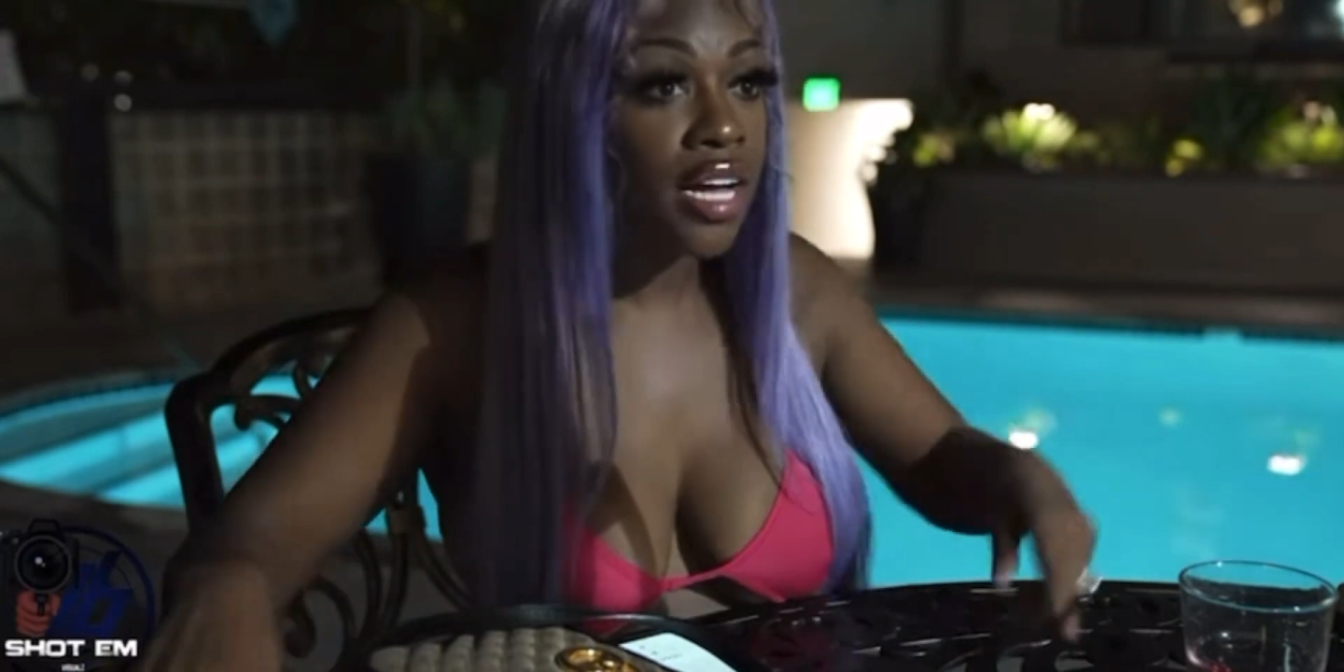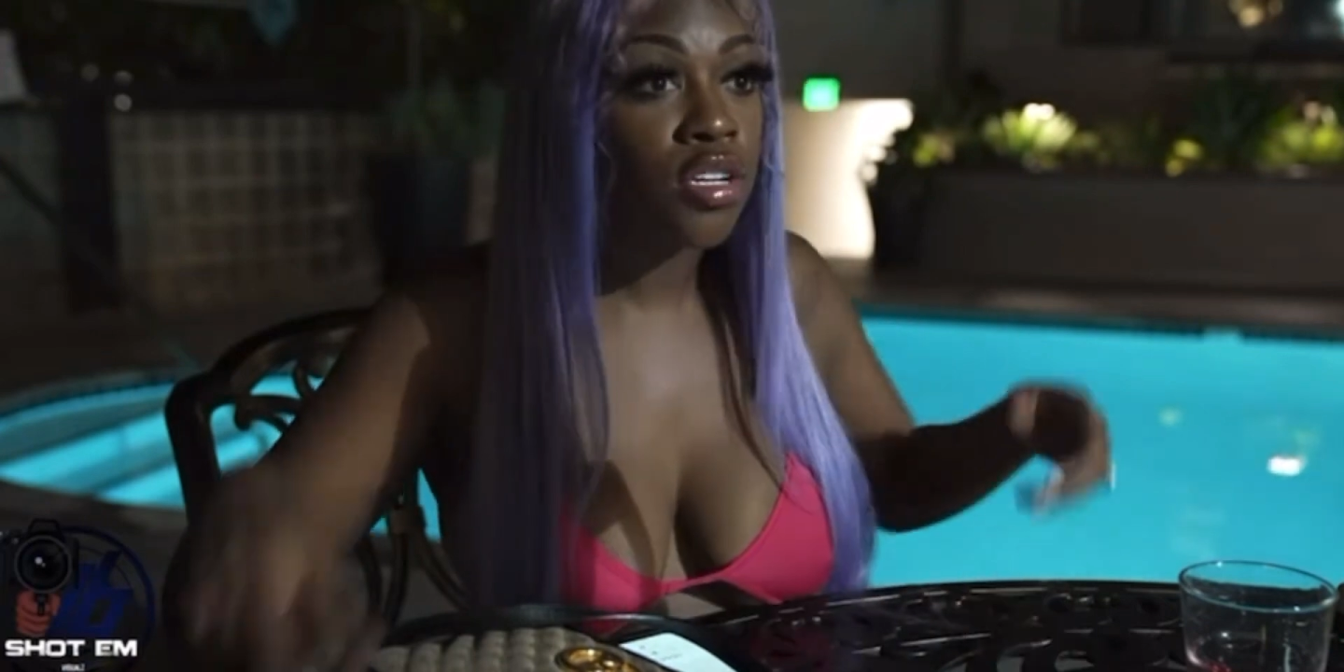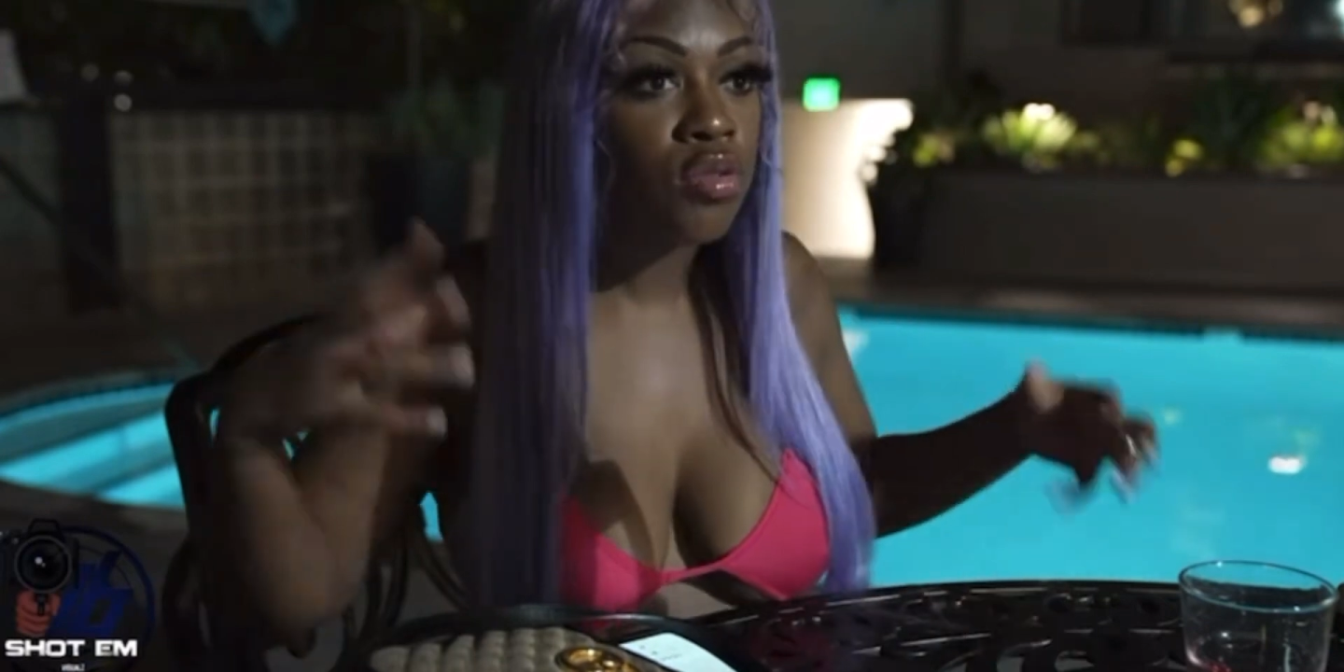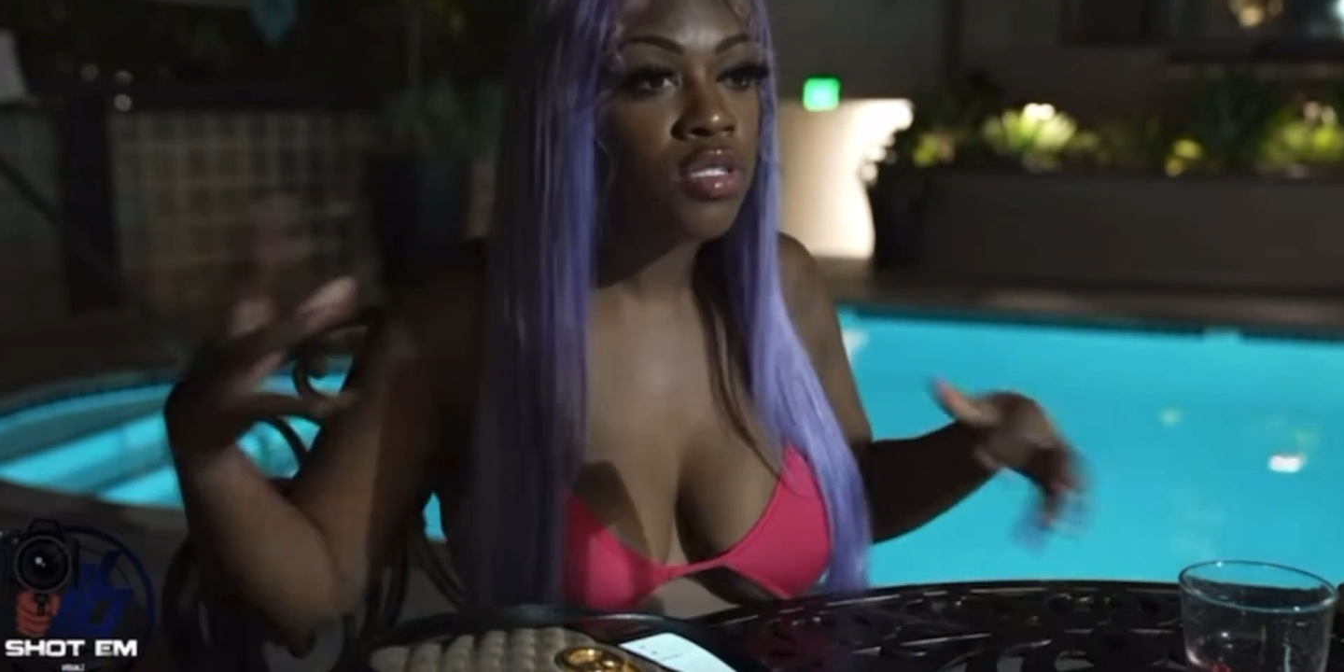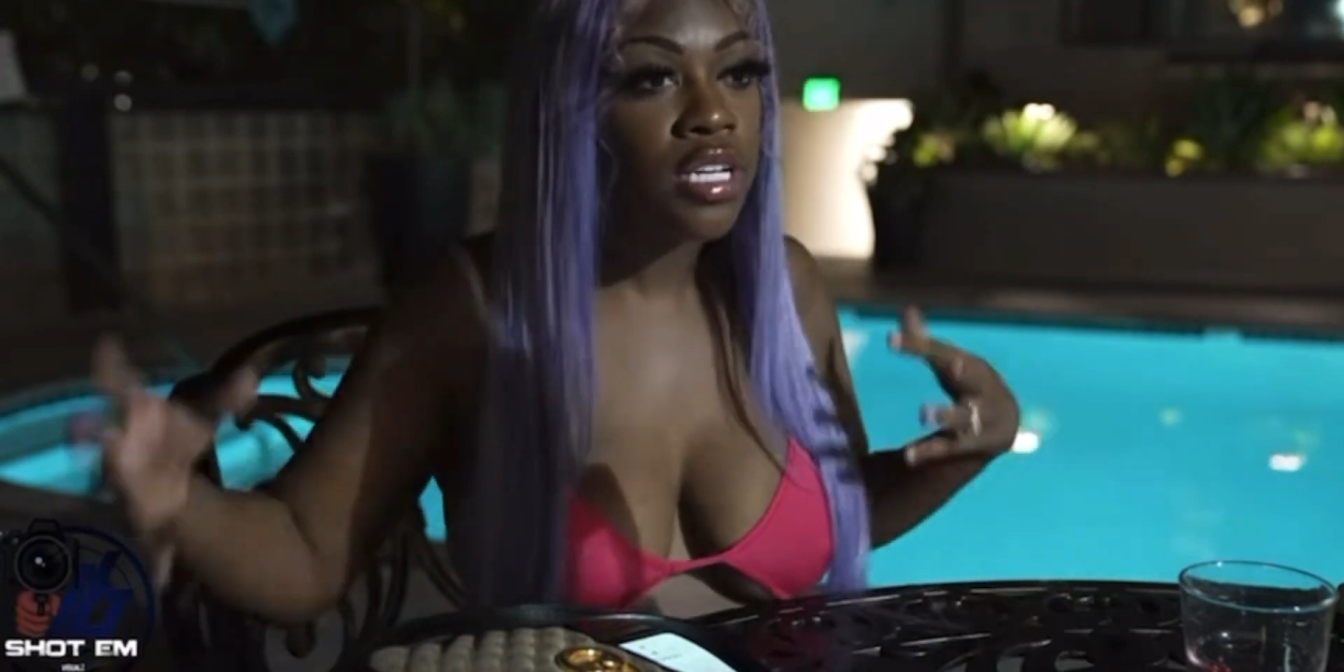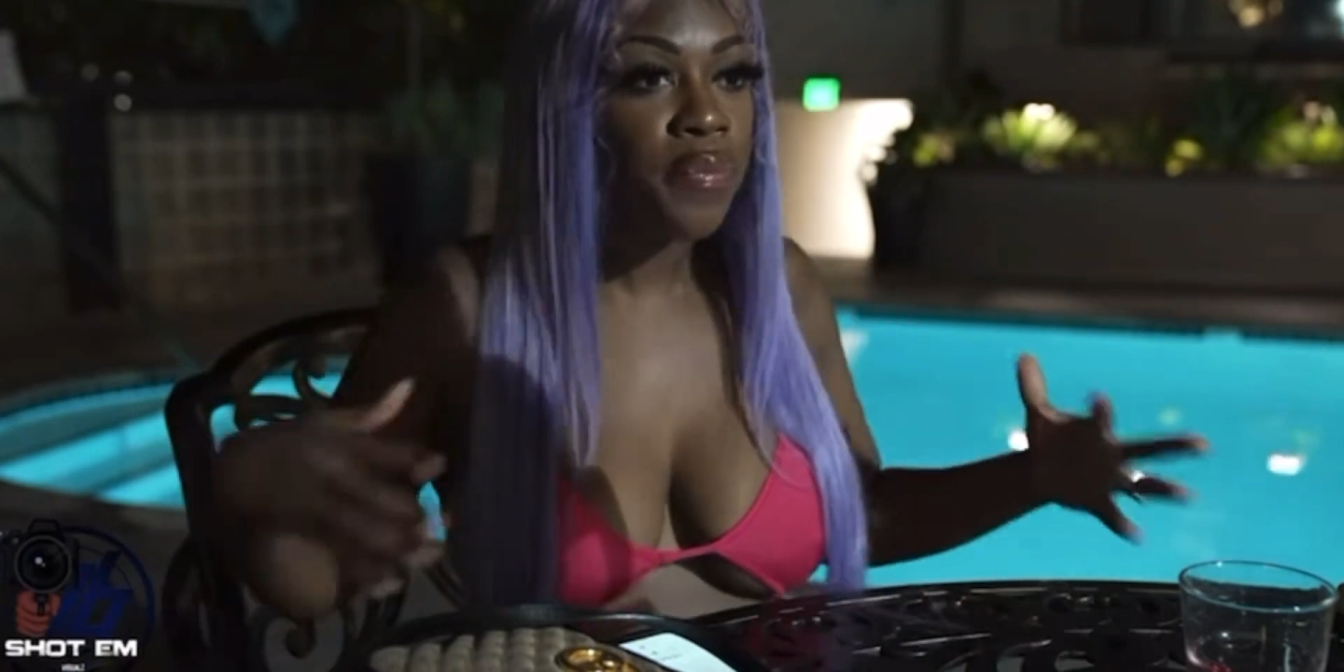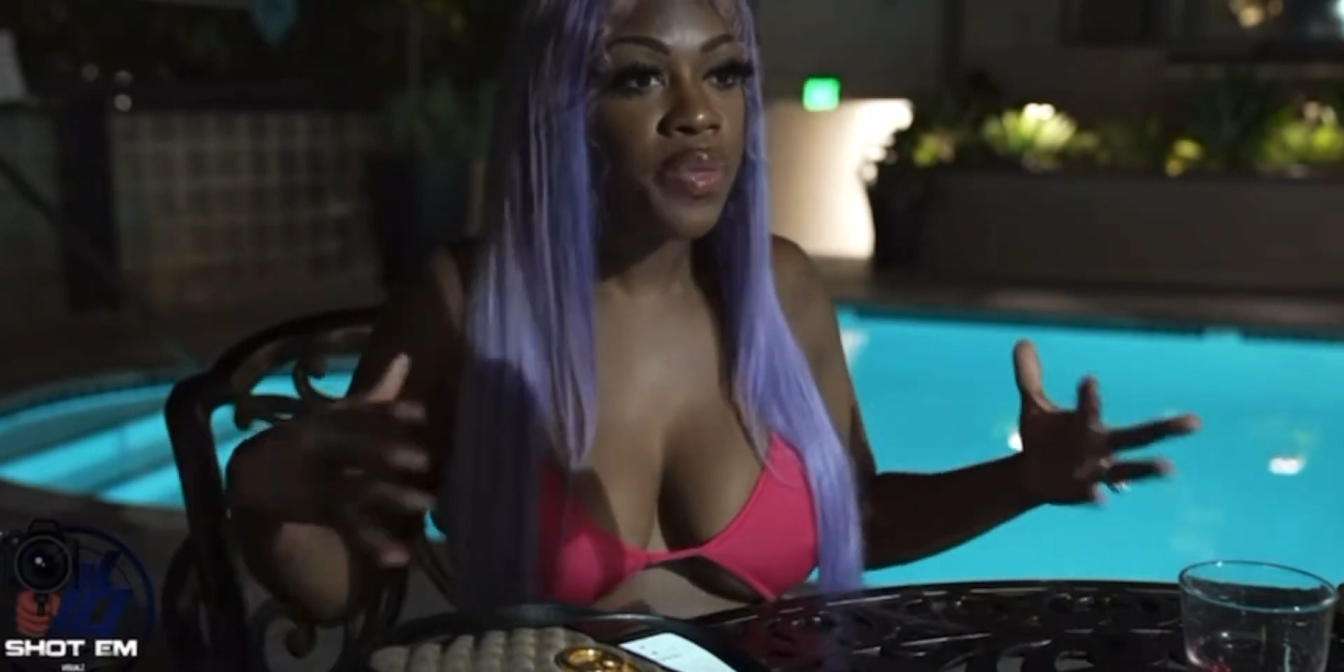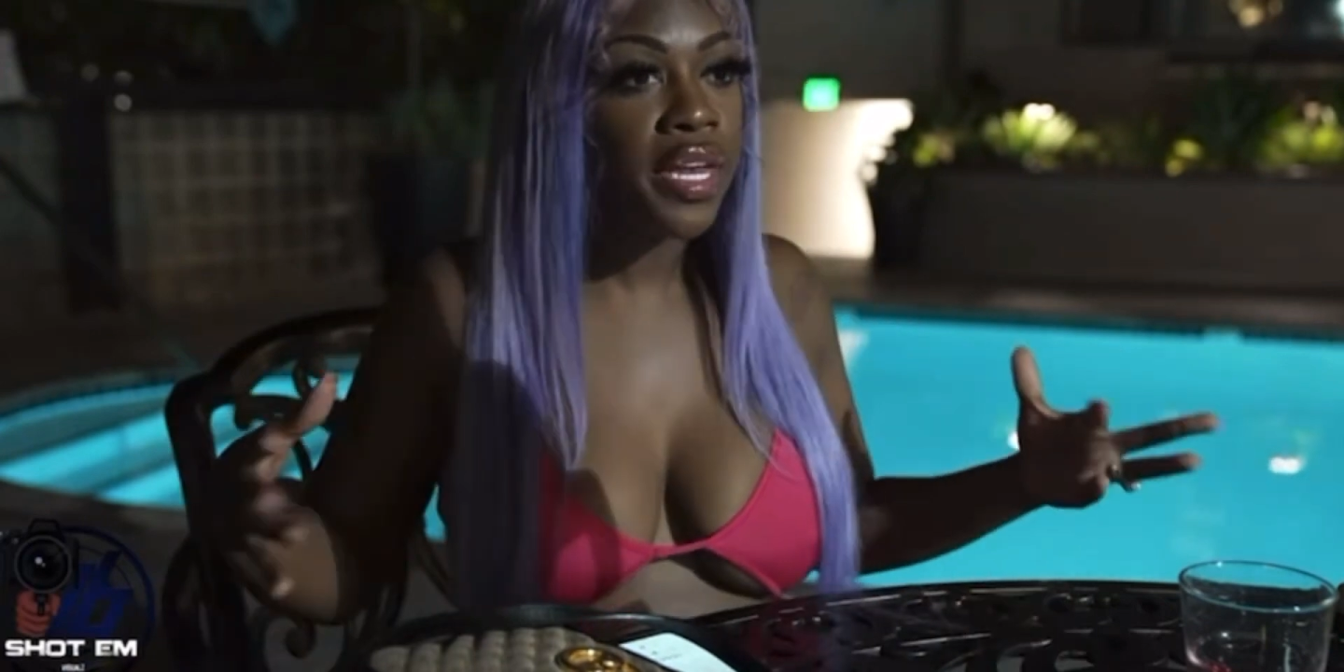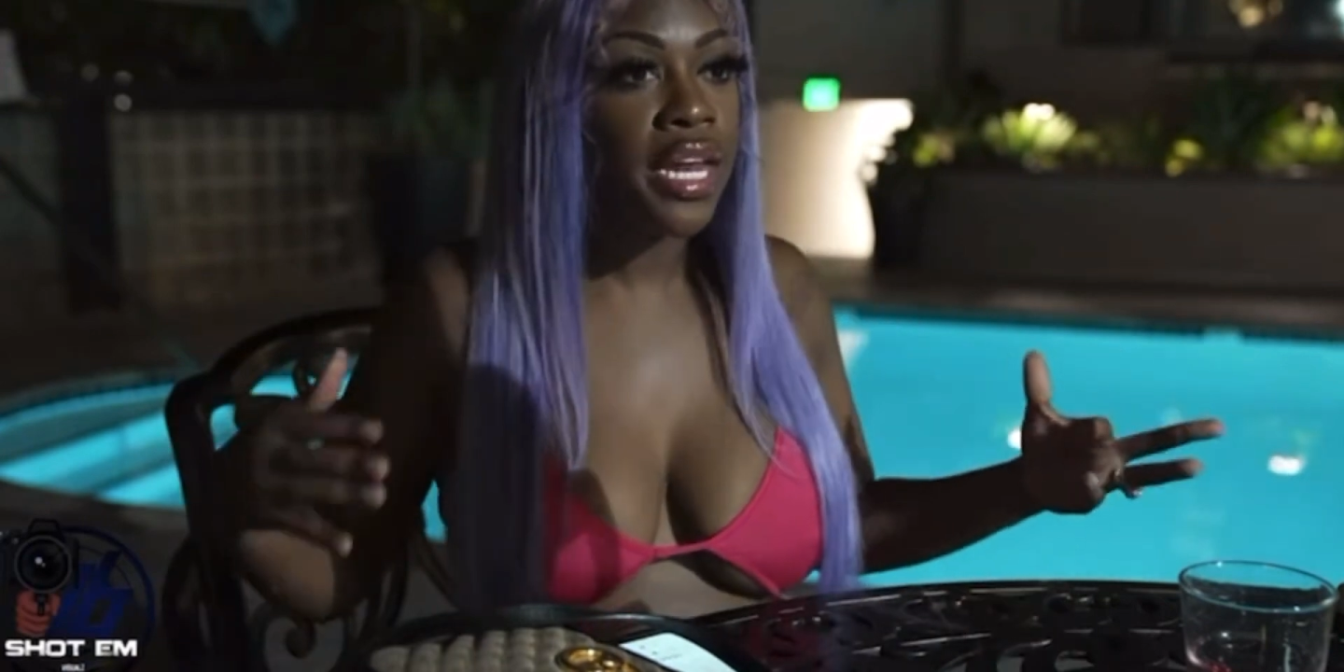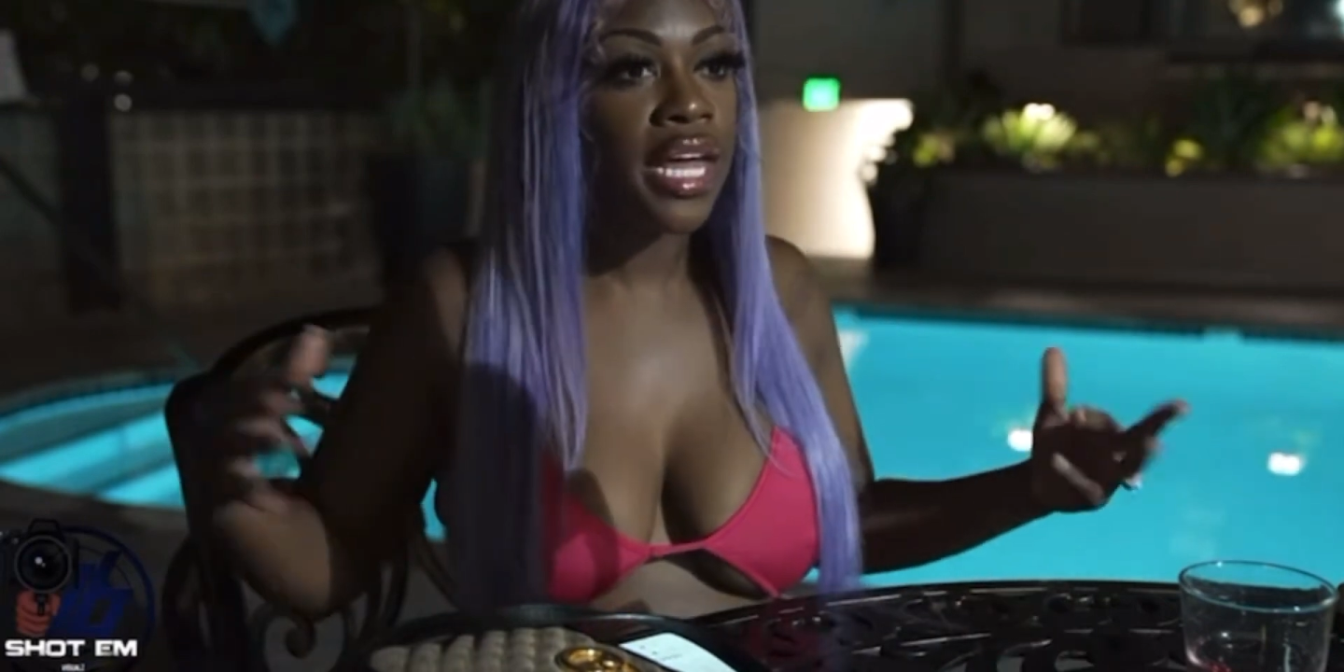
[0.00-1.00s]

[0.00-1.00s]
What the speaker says: I could do something